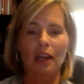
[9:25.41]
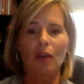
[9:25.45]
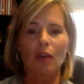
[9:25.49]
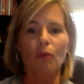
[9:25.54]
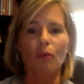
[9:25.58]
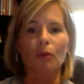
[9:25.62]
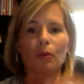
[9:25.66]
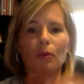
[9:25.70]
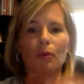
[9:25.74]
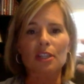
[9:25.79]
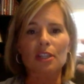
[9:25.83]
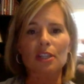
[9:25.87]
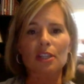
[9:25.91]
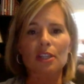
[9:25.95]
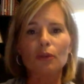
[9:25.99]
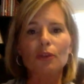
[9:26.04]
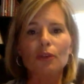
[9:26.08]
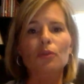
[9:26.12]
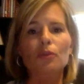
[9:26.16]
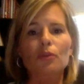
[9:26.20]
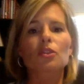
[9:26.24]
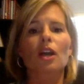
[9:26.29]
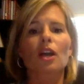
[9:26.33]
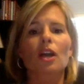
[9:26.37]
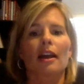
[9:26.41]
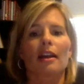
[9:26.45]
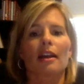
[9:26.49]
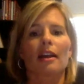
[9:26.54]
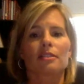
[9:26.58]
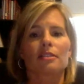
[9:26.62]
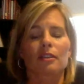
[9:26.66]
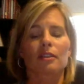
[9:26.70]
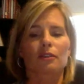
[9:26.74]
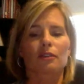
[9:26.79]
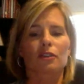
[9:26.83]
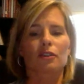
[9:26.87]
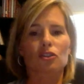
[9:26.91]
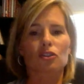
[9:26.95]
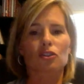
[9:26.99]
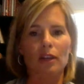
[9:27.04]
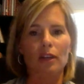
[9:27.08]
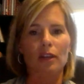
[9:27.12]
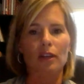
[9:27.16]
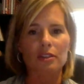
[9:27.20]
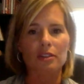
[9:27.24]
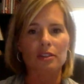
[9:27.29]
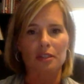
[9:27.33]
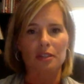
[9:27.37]
When we deal with those kinds of
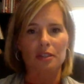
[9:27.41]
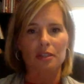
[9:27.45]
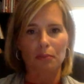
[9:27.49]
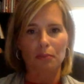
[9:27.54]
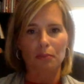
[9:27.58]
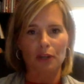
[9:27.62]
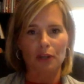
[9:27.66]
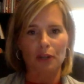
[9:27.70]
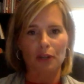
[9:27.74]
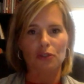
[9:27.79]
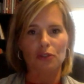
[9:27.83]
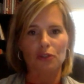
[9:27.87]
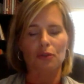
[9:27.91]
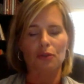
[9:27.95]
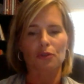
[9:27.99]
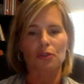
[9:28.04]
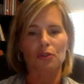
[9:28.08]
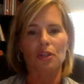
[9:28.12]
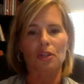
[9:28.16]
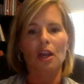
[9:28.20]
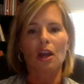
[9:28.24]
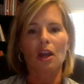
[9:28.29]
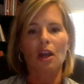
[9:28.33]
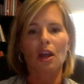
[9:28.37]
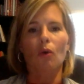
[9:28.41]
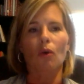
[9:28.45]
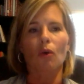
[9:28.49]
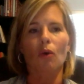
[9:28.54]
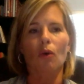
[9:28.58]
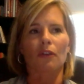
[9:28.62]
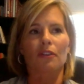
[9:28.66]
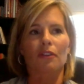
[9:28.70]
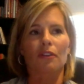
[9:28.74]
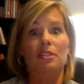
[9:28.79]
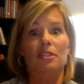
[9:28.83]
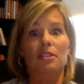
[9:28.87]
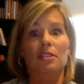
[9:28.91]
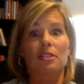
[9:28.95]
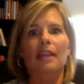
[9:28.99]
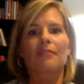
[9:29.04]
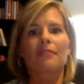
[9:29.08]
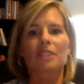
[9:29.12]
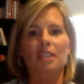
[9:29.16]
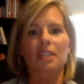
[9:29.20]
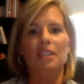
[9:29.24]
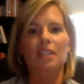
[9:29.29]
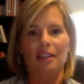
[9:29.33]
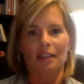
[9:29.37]
stresses and pressures, or if
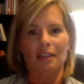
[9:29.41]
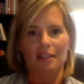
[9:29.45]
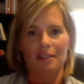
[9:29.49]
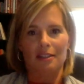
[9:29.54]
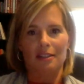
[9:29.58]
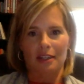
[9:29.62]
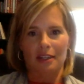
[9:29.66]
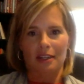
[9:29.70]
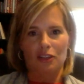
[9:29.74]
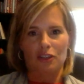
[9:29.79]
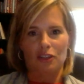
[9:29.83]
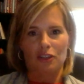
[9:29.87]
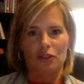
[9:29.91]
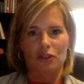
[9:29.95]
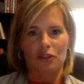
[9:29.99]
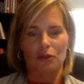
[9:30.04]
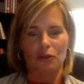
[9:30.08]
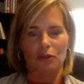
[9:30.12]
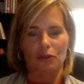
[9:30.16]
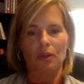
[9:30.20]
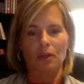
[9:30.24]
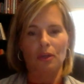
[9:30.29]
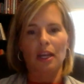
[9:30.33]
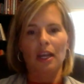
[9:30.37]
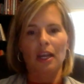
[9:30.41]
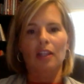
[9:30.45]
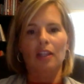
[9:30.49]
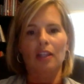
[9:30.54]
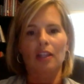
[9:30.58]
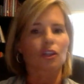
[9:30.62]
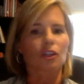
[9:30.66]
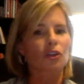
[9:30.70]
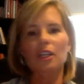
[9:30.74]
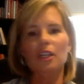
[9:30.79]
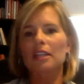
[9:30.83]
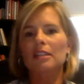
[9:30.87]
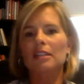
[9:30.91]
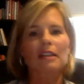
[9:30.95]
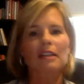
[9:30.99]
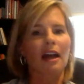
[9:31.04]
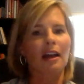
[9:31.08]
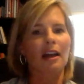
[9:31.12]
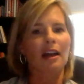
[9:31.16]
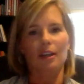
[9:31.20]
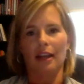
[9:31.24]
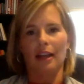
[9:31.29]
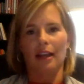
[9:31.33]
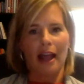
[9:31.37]
safety is an issue, learning's
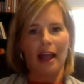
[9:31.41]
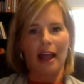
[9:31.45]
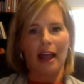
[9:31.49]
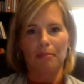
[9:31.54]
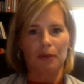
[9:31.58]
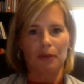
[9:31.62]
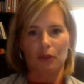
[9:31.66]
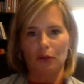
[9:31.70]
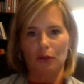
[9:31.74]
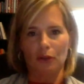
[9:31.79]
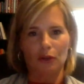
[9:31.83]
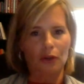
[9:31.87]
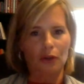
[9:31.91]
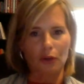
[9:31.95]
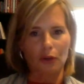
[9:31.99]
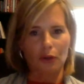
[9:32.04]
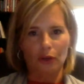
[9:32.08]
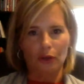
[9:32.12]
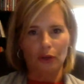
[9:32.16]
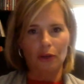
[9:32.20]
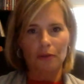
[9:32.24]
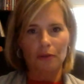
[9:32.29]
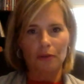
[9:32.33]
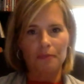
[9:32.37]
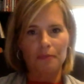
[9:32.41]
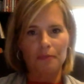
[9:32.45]
not going to happen or occur.